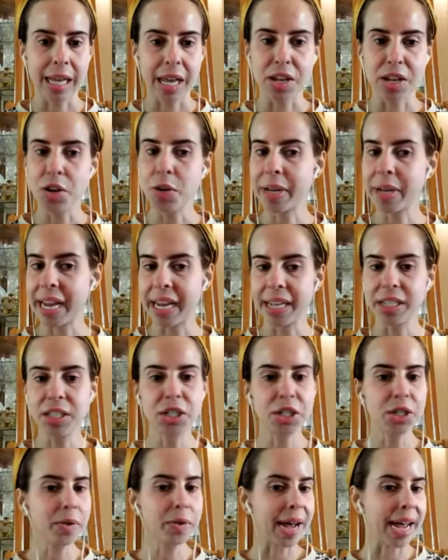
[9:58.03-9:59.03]
have a right. You can't
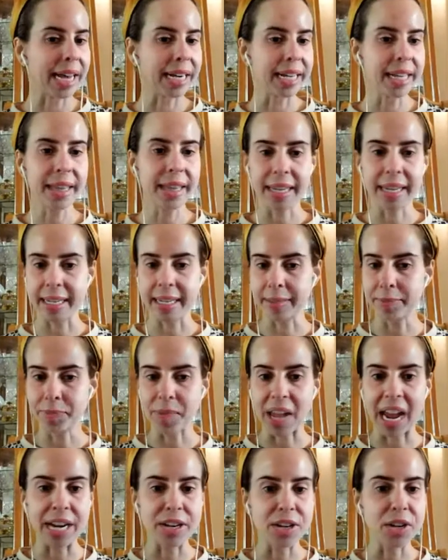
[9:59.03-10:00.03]
do anything,
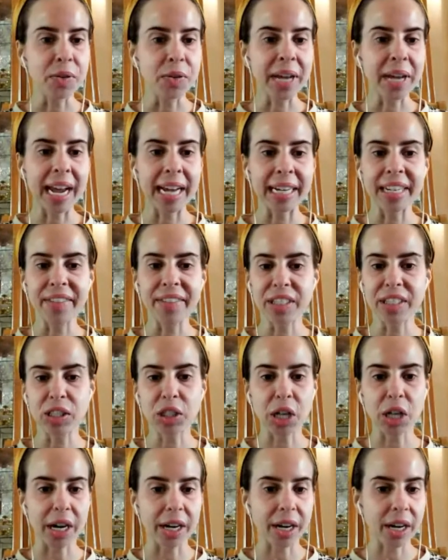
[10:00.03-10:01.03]
and you can't even
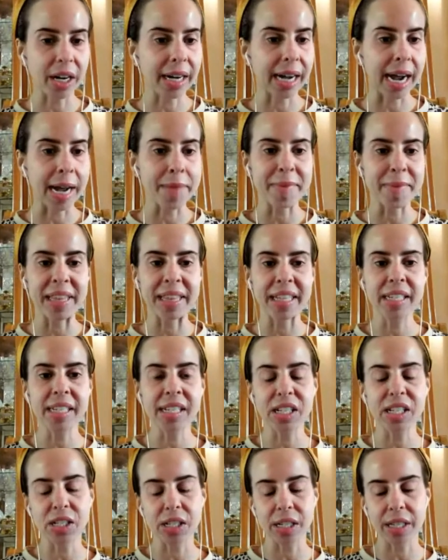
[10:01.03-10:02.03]
shut up. I mean, this
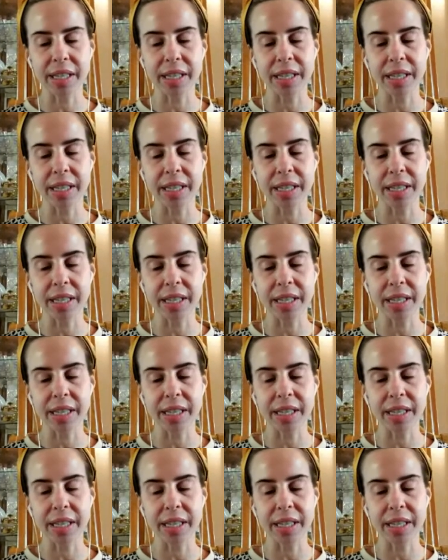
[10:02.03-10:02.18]
is